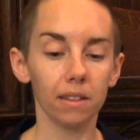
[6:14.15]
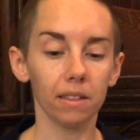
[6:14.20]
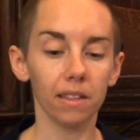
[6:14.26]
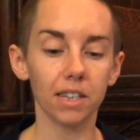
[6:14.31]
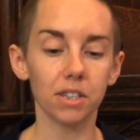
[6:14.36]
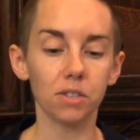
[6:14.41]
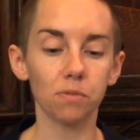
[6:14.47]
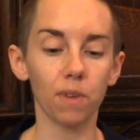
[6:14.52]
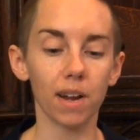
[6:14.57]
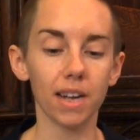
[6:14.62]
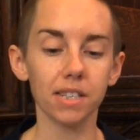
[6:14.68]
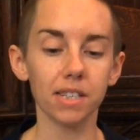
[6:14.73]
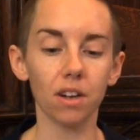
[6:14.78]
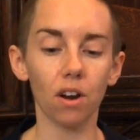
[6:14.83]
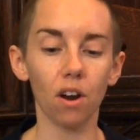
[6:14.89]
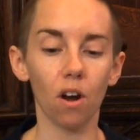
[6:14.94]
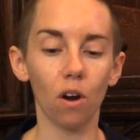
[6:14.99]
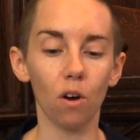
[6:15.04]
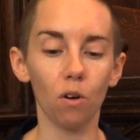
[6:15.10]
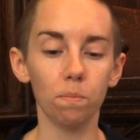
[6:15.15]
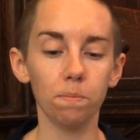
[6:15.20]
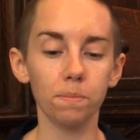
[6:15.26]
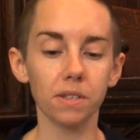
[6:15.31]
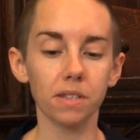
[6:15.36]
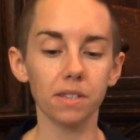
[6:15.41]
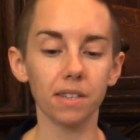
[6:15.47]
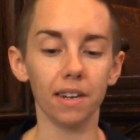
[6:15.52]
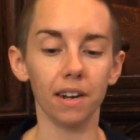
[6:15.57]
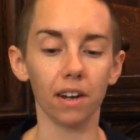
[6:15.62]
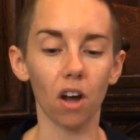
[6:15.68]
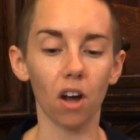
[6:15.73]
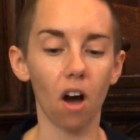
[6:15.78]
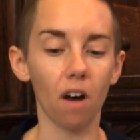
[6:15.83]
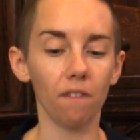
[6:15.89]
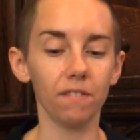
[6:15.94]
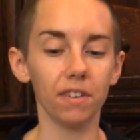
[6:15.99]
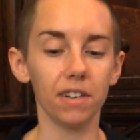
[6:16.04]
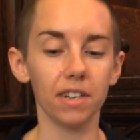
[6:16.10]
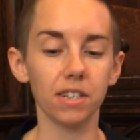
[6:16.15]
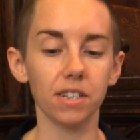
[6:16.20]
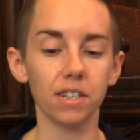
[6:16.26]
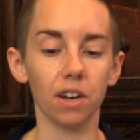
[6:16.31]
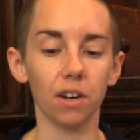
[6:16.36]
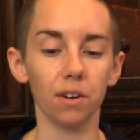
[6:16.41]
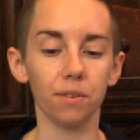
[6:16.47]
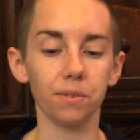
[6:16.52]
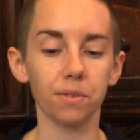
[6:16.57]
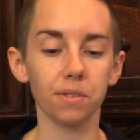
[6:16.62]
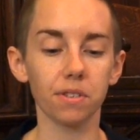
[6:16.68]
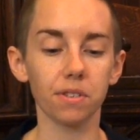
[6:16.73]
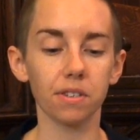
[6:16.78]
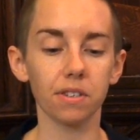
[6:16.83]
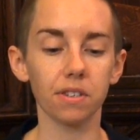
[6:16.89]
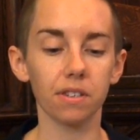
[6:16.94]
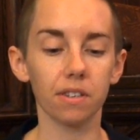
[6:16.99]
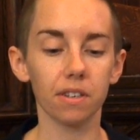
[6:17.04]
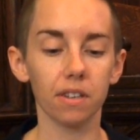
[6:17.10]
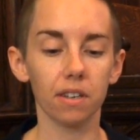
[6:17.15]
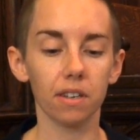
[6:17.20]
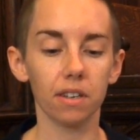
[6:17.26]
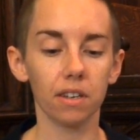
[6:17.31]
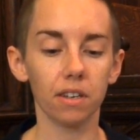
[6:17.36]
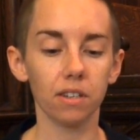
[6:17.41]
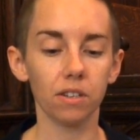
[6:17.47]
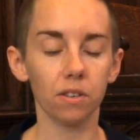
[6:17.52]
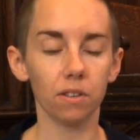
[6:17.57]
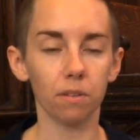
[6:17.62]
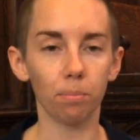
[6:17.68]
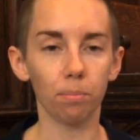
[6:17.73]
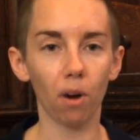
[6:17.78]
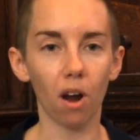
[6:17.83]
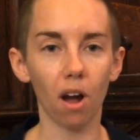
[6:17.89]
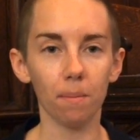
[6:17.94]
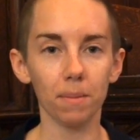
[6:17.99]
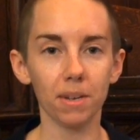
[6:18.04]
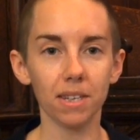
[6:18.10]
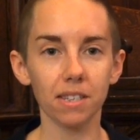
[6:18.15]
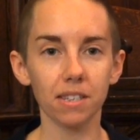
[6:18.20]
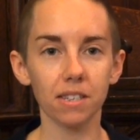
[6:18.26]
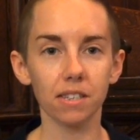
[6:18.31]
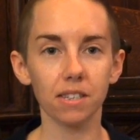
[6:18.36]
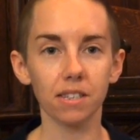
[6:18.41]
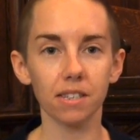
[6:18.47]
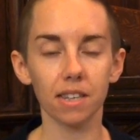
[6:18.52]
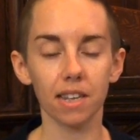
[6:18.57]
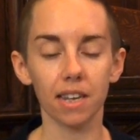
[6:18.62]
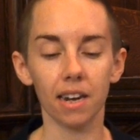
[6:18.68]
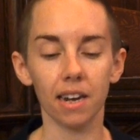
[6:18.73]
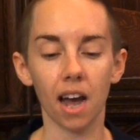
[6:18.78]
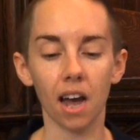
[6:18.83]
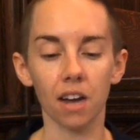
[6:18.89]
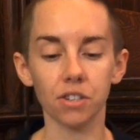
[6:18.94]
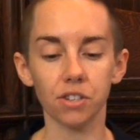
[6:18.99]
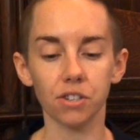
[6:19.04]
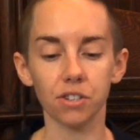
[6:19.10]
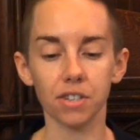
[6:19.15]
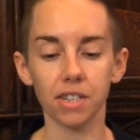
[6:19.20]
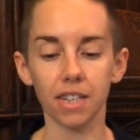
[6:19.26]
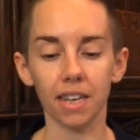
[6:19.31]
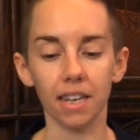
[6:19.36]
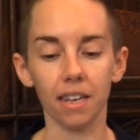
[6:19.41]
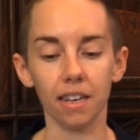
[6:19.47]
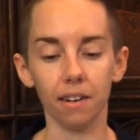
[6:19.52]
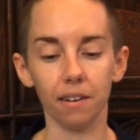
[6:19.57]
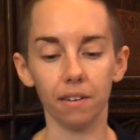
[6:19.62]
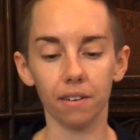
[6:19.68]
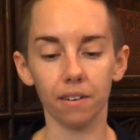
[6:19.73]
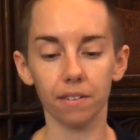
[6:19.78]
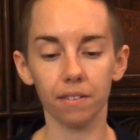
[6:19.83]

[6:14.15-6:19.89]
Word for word: Let's raise our hopes in a confident toast to the promise it ushers in.